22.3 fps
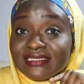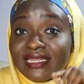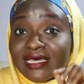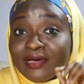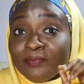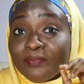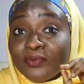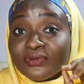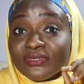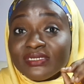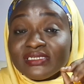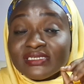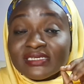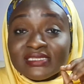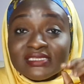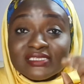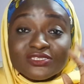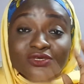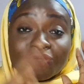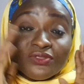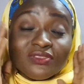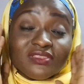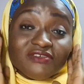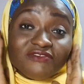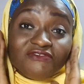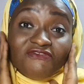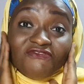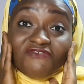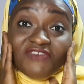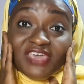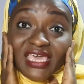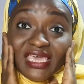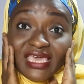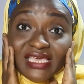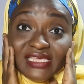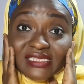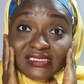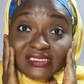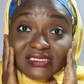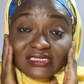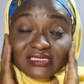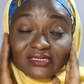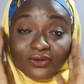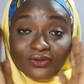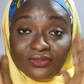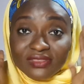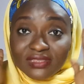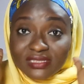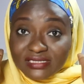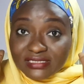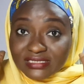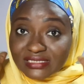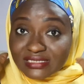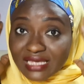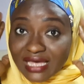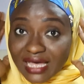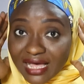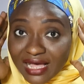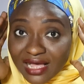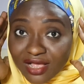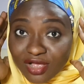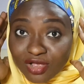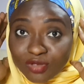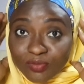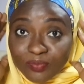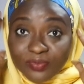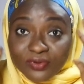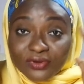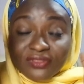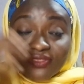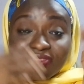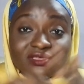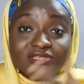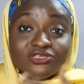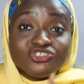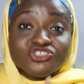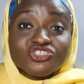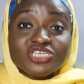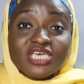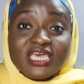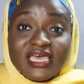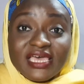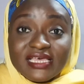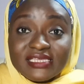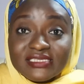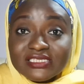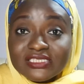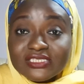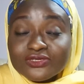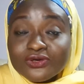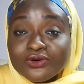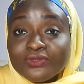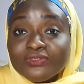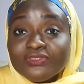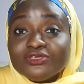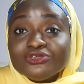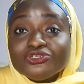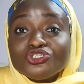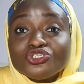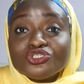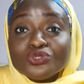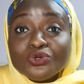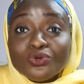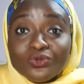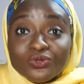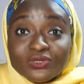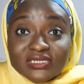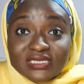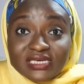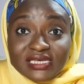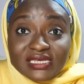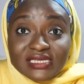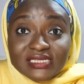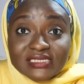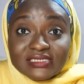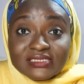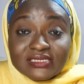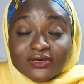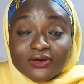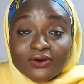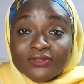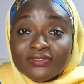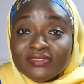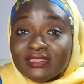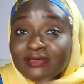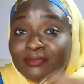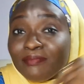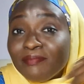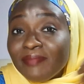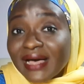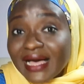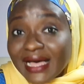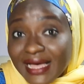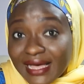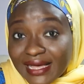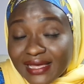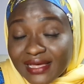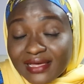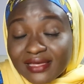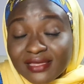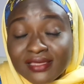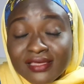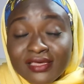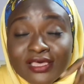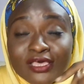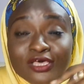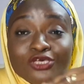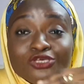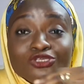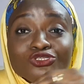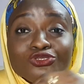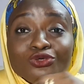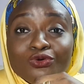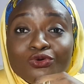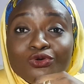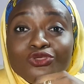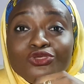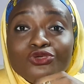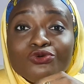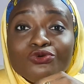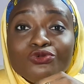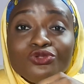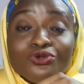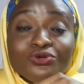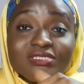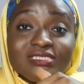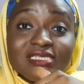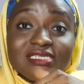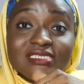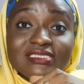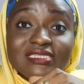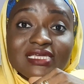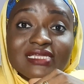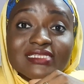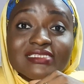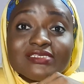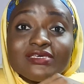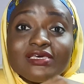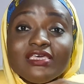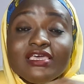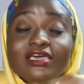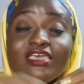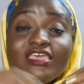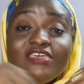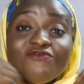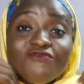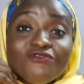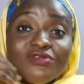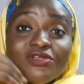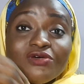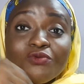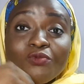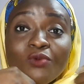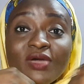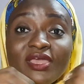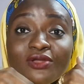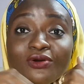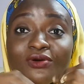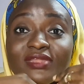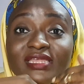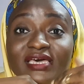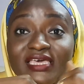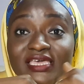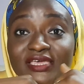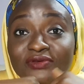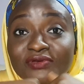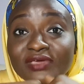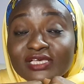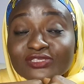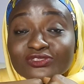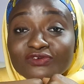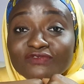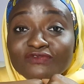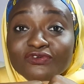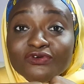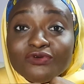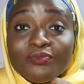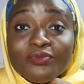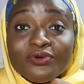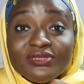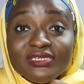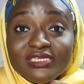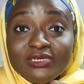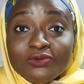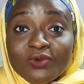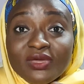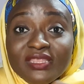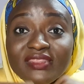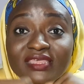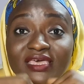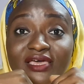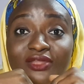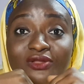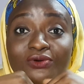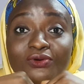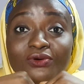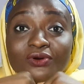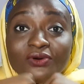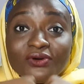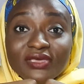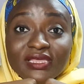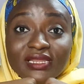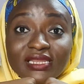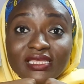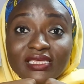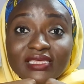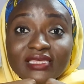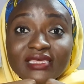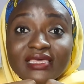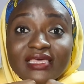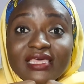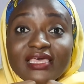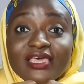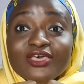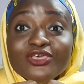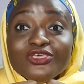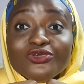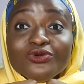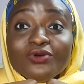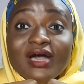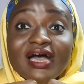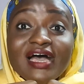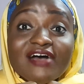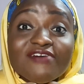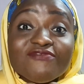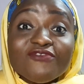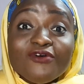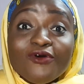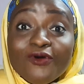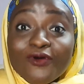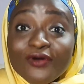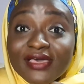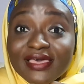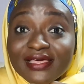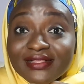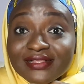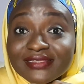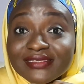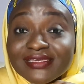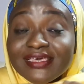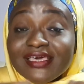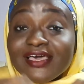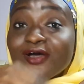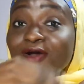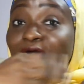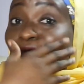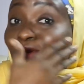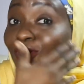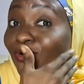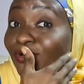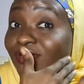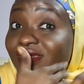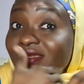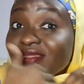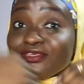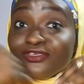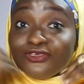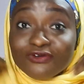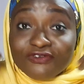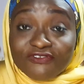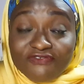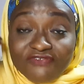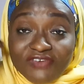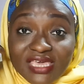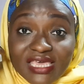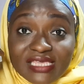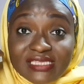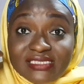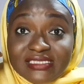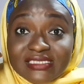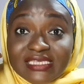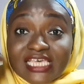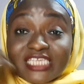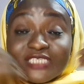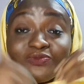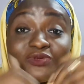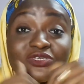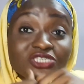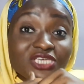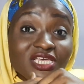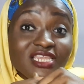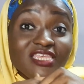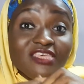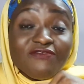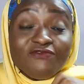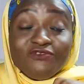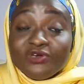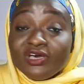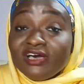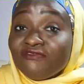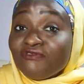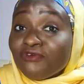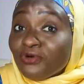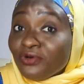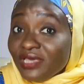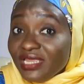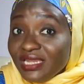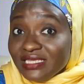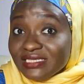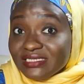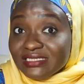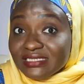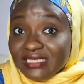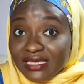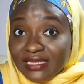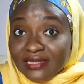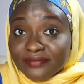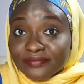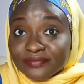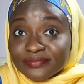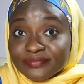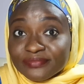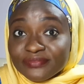in abundance on the face, on the scalp, on the chest, on the shoulders, on the back. So you'll notice that even when other areas of your body, when they are not oily, you have oil on your face, especially if you have oily skin.